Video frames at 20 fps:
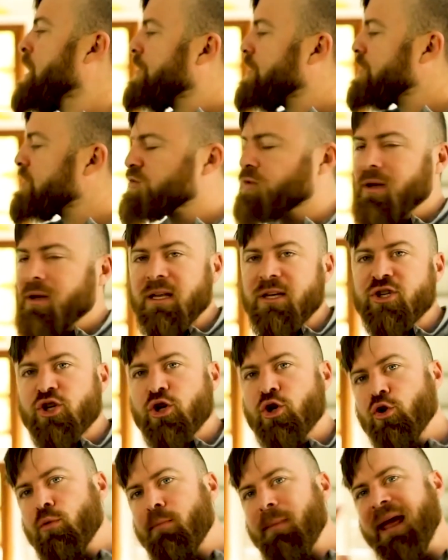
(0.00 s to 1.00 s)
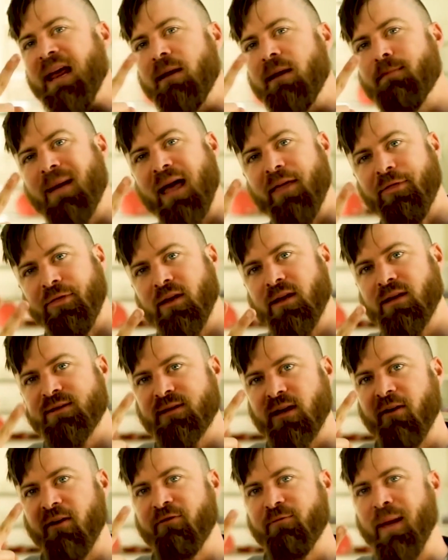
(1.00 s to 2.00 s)
there's really two main
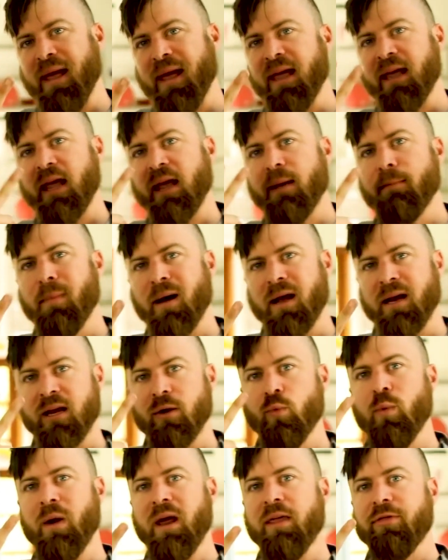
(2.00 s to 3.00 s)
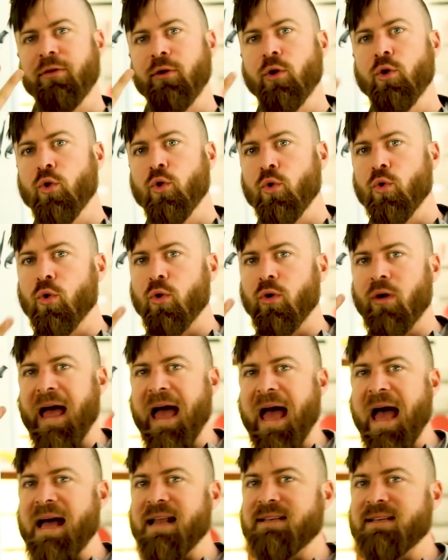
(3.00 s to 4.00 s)
methods of making money with Google
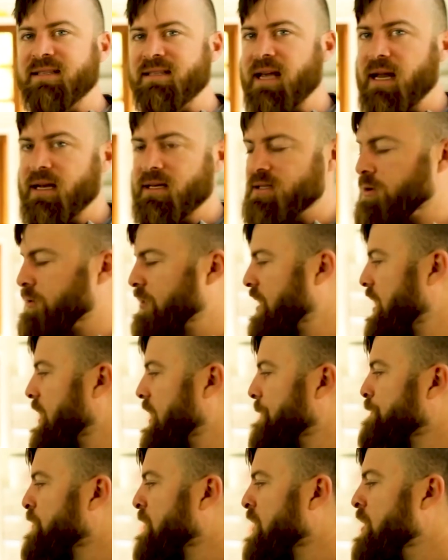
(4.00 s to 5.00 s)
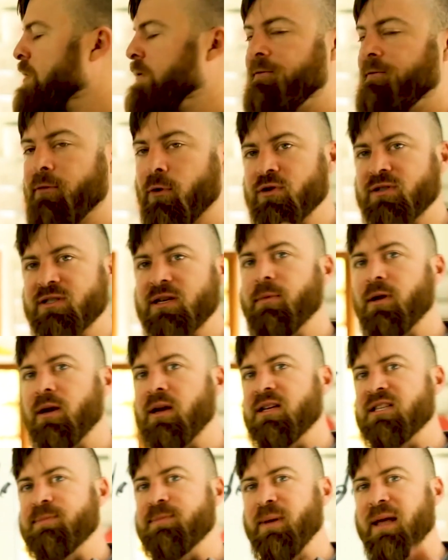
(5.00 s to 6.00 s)
AdSense, okay? First, I'm going to
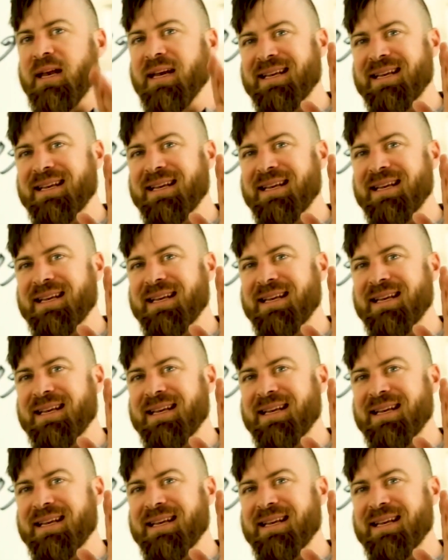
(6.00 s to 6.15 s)
explain